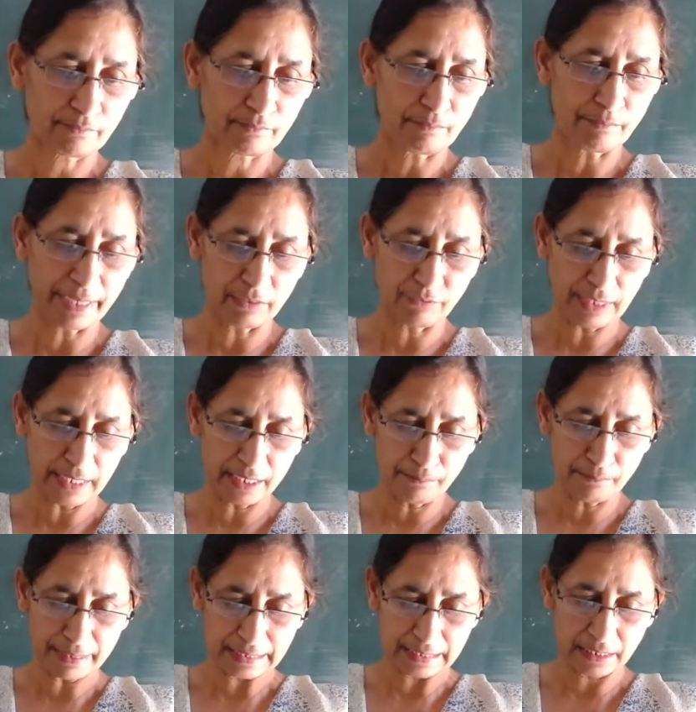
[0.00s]
by William
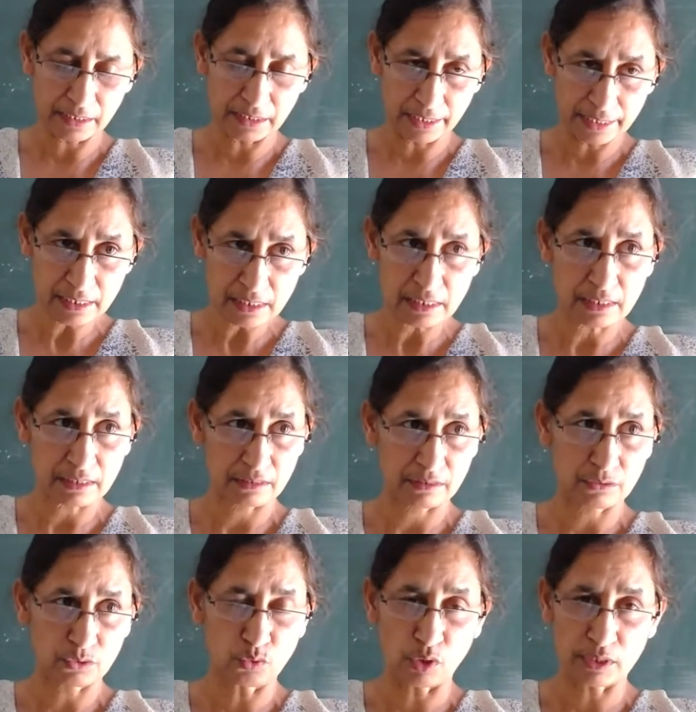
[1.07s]
Butler Yeats,
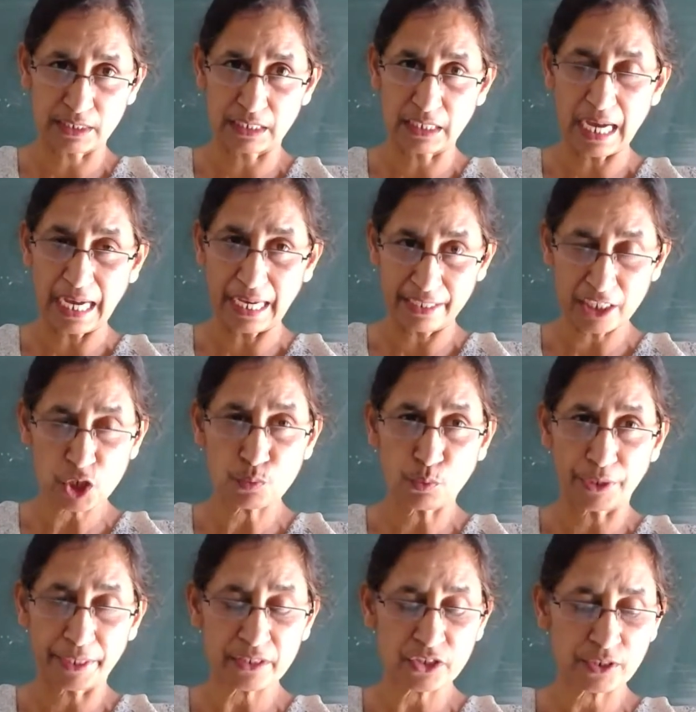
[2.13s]
who was an Irish
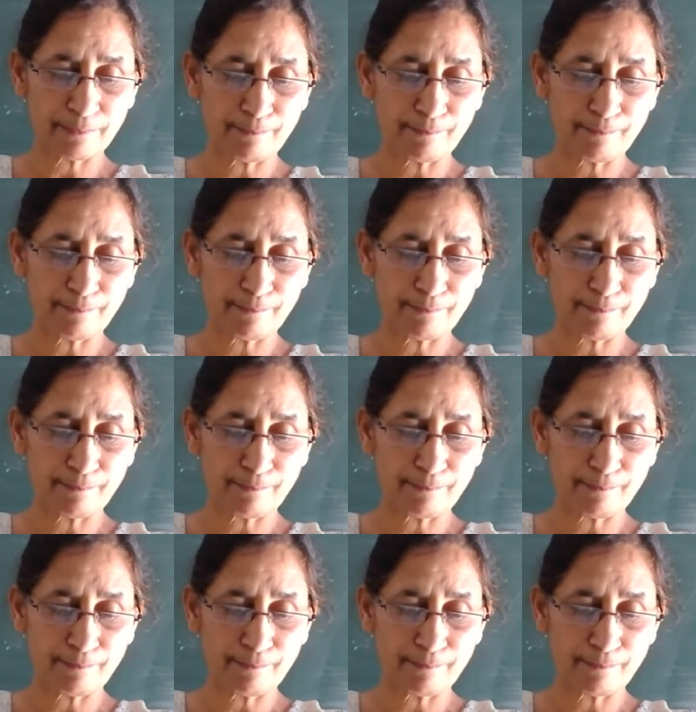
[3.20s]
poet,